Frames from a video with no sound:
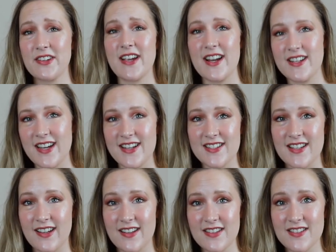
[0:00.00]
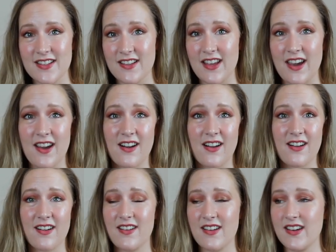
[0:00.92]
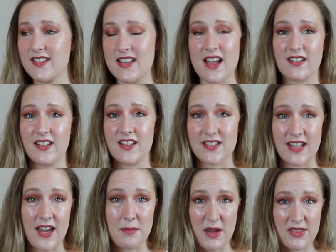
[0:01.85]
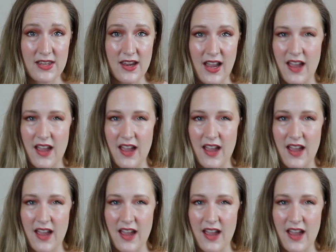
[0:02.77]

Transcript: and ninety-eight cents and they are exactly the same, I think.